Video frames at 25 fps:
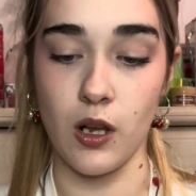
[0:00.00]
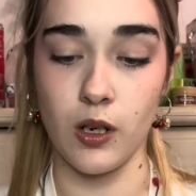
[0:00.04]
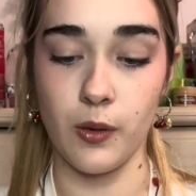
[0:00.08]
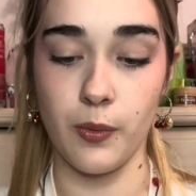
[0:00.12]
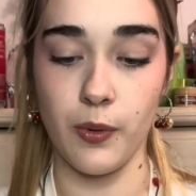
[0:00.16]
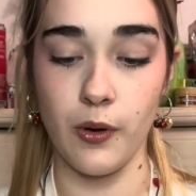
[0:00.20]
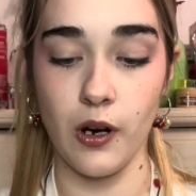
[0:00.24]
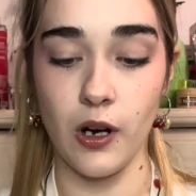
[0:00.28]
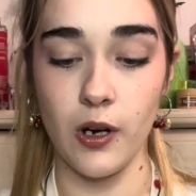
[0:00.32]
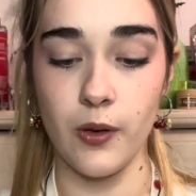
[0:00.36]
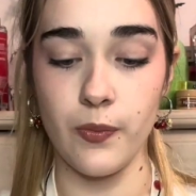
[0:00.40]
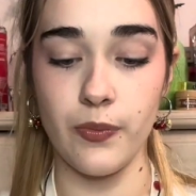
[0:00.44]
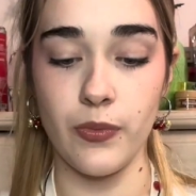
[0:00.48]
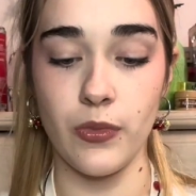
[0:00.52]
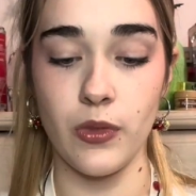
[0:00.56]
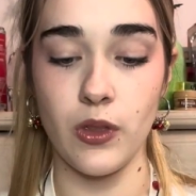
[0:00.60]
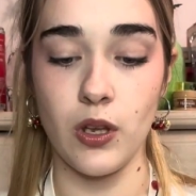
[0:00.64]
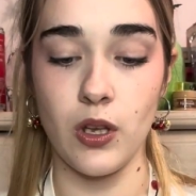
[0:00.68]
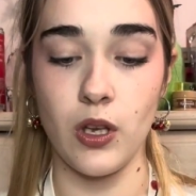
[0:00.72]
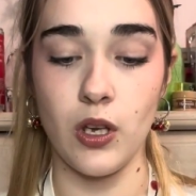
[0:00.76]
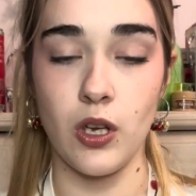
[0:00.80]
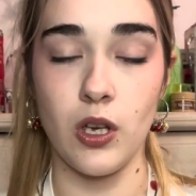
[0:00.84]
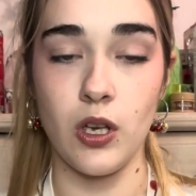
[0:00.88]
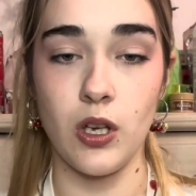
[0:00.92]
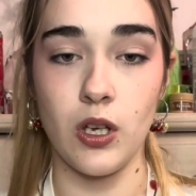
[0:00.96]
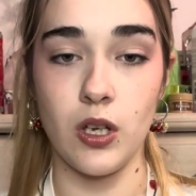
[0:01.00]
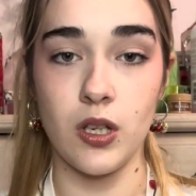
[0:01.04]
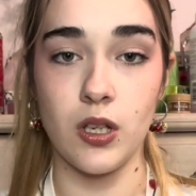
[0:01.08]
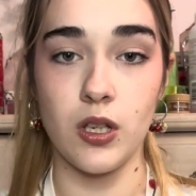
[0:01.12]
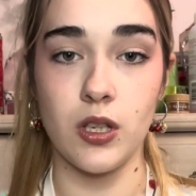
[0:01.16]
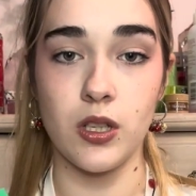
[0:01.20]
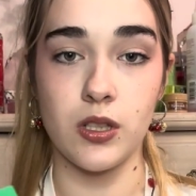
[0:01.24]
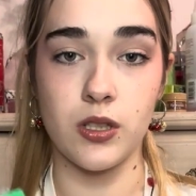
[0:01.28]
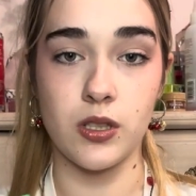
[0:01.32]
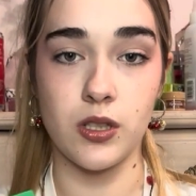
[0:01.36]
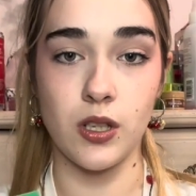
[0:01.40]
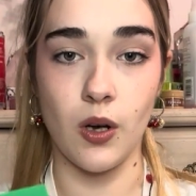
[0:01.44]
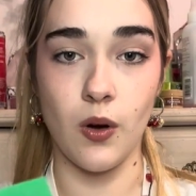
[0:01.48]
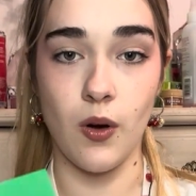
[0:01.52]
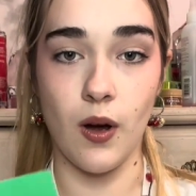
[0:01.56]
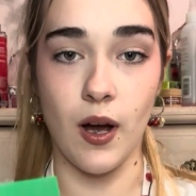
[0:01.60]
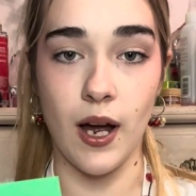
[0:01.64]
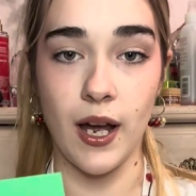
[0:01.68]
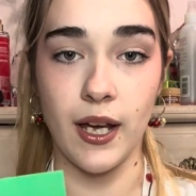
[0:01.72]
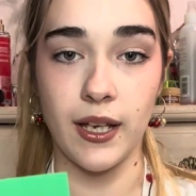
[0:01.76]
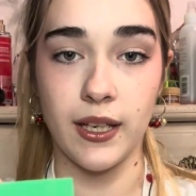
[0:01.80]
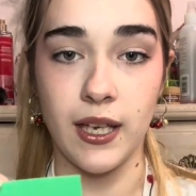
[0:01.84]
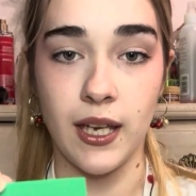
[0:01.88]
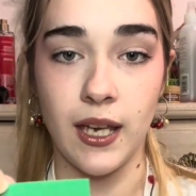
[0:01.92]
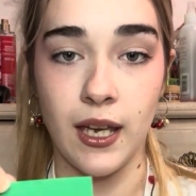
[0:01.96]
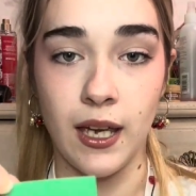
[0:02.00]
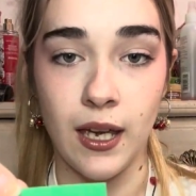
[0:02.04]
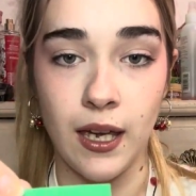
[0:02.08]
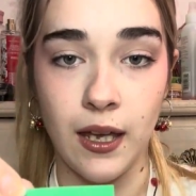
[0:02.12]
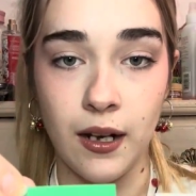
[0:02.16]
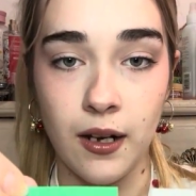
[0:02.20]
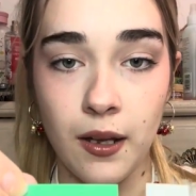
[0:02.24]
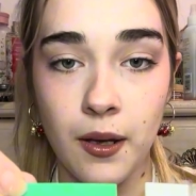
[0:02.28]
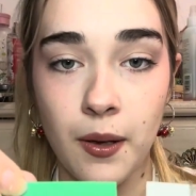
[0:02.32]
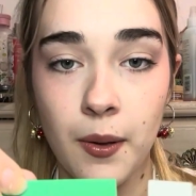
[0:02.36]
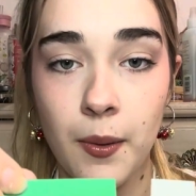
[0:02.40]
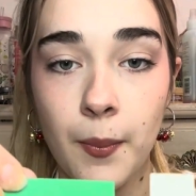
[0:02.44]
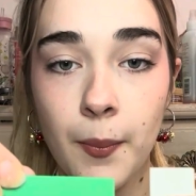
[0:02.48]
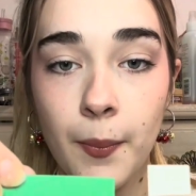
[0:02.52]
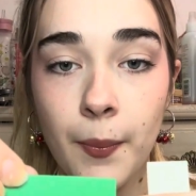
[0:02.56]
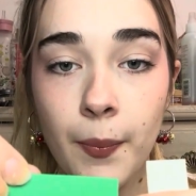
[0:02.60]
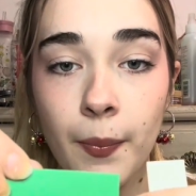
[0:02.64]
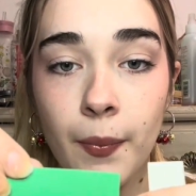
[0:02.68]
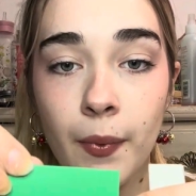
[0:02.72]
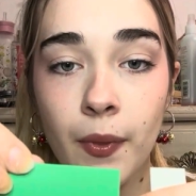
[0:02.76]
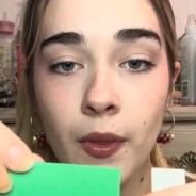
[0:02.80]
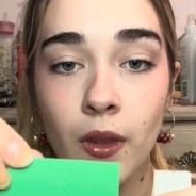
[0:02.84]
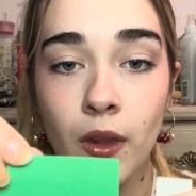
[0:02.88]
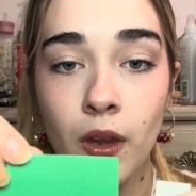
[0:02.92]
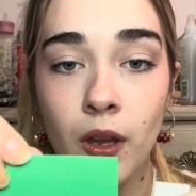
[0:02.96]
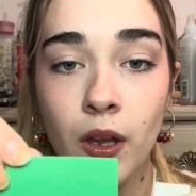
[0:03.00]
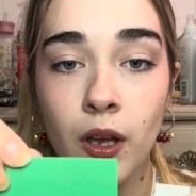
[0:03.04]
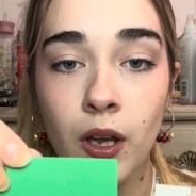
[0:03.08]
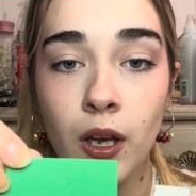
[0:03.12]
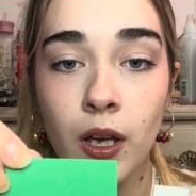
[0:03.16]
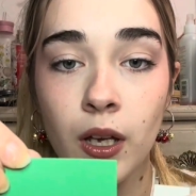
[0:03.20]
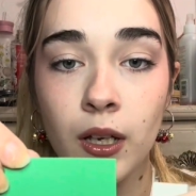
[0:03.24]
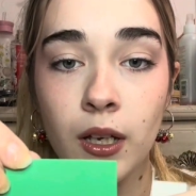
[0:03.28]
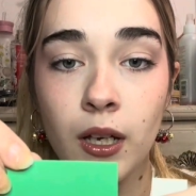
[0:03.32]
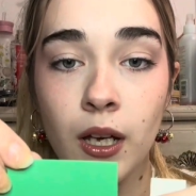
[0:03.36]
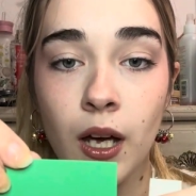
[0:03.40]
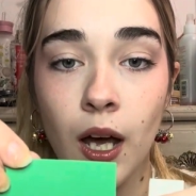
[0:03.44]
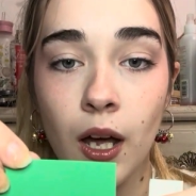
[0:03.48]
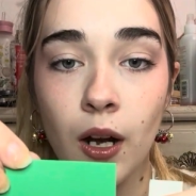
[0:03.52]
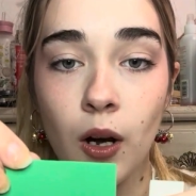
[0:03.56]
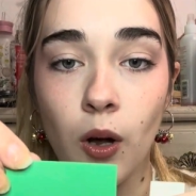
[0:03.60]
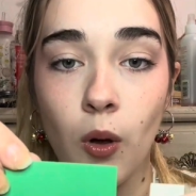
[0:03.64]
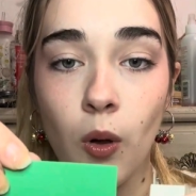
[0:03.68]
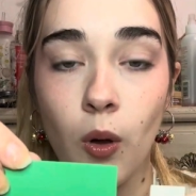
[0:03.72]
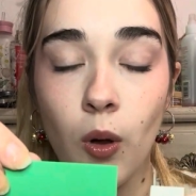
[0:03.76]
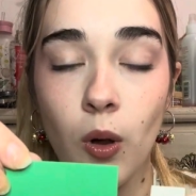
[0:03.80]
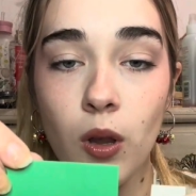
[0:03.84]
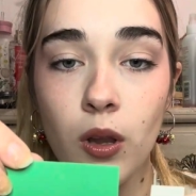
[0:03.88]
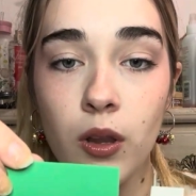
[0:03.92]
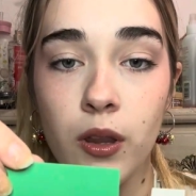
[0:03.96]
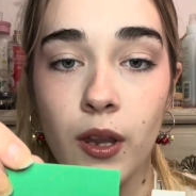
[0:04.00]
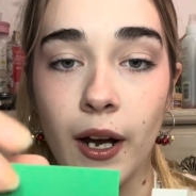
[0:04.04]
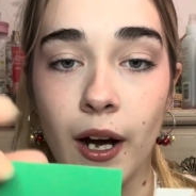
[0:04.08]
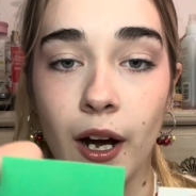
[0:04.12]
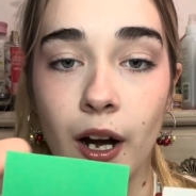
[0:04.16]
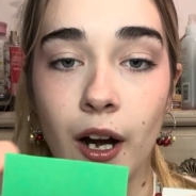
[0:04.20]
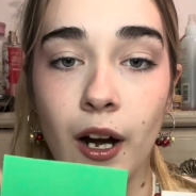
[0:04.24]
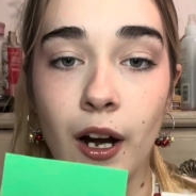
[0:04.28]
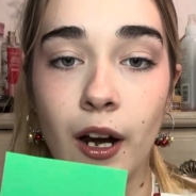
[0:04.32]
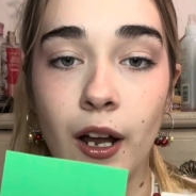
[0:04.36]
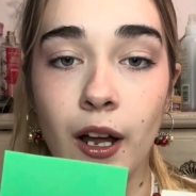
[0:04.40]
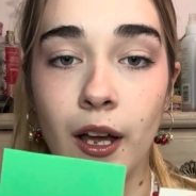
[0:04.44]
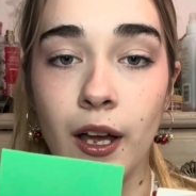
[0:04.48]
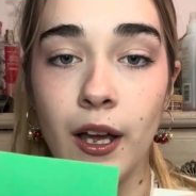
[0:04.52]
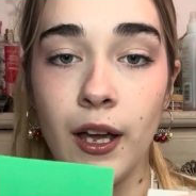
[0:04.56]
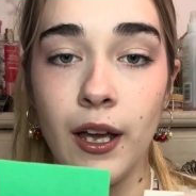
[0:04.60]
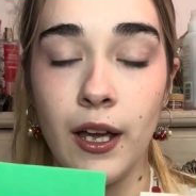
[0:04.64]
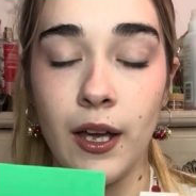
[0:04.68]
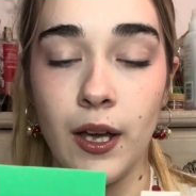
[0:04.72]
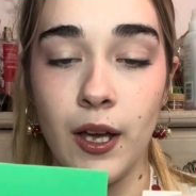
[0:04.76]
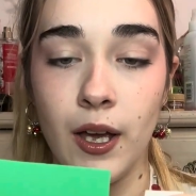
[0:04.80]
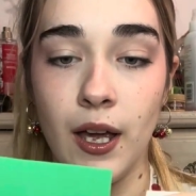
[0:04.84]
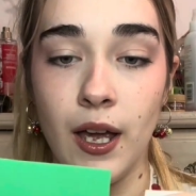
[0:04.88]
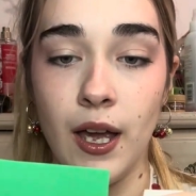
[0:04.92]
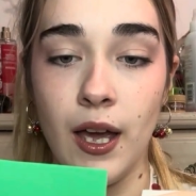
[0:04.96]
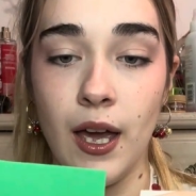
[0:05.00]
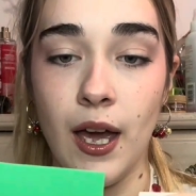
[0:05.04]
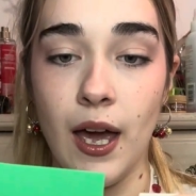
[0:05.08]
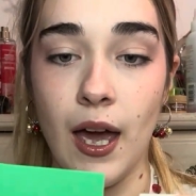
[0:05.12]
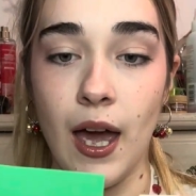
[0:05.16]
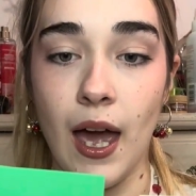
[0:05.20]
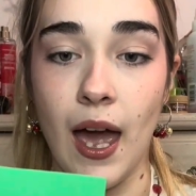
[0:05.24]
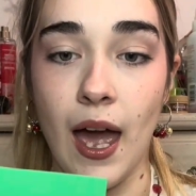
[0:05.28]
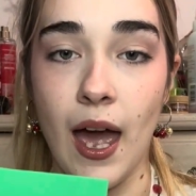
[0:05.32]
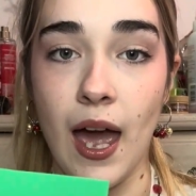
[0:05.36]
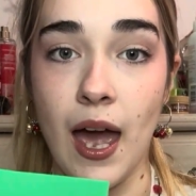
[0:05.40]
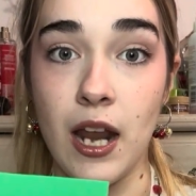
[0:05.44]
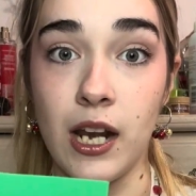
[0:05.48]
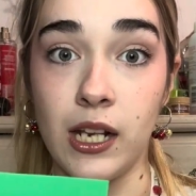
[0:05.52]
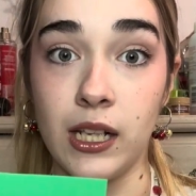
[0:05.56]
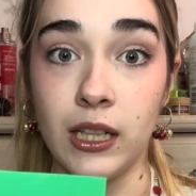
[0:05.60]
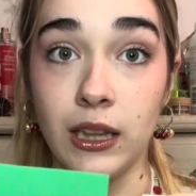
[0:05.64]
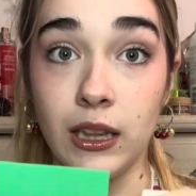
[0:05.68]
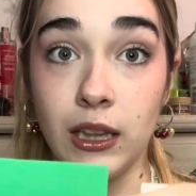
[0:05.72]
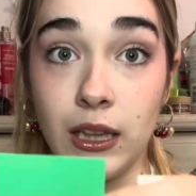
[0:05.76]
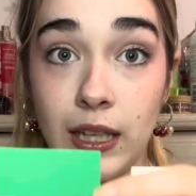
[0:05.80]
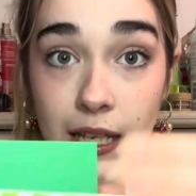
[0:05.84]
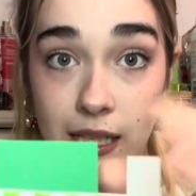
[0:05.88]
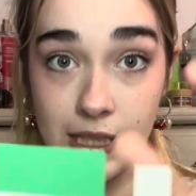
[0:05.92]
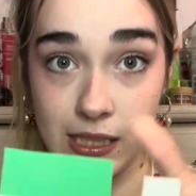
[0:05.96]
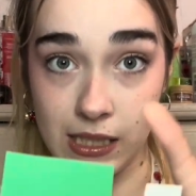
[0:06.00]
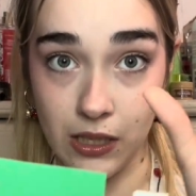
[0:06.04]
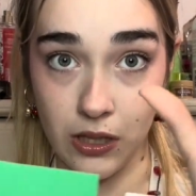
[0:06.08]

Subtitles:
part. So I can cut a hole there and lace it